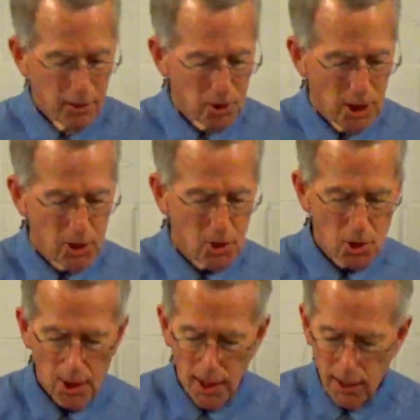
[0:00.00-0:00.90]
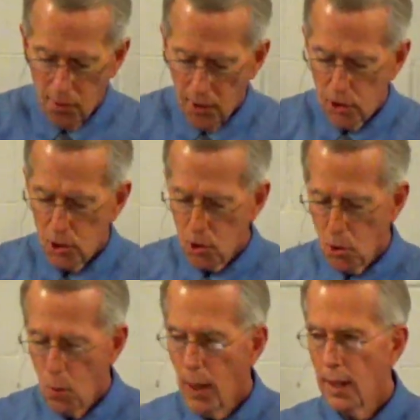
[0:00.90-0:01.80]
Now, Jesus said
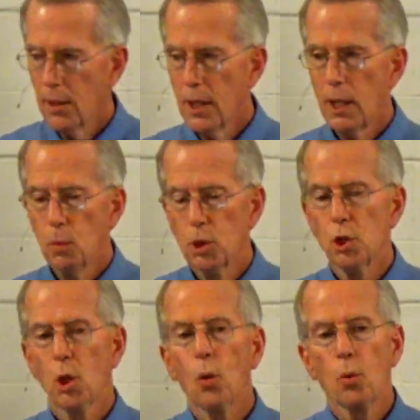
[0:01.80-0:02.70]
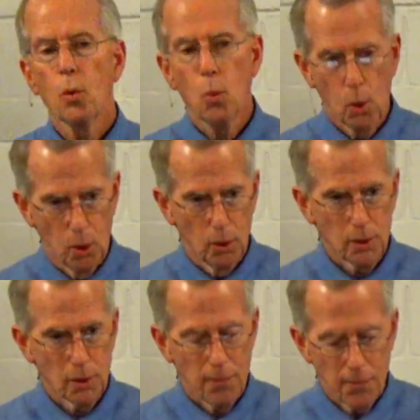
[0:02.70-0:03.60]
this is the way that he would show the
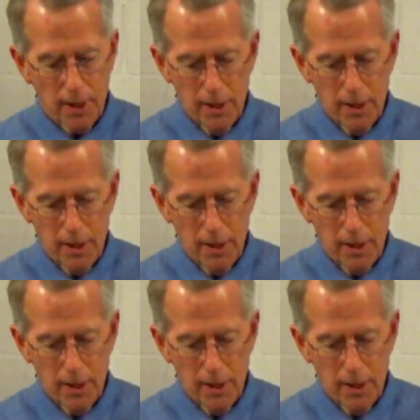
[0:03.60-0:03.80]
world